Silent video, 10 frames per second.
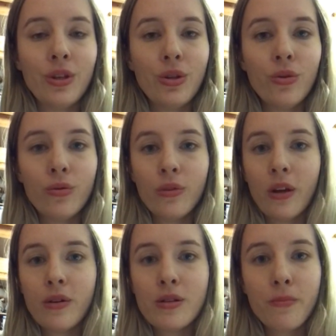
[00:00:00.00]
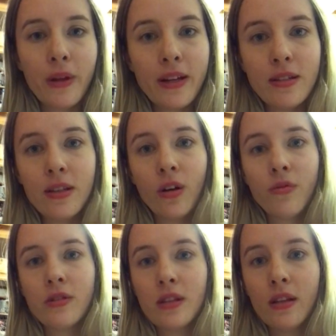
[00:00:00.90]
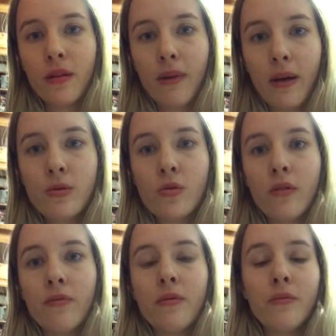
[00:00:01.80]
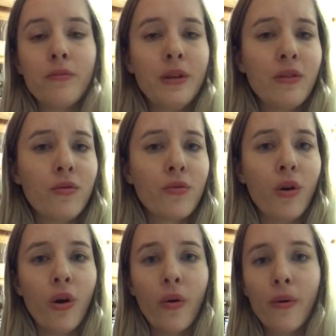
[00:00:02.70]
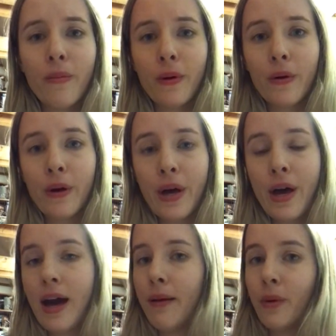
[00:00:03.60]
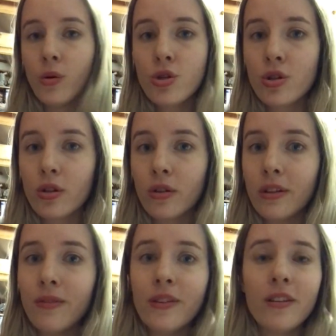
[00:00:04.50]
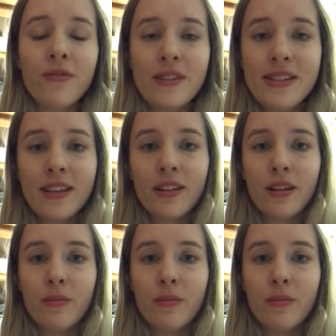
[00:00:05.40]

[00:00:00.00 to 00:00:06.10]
There is plenty of single moms who have been through horrible emotional, even a physical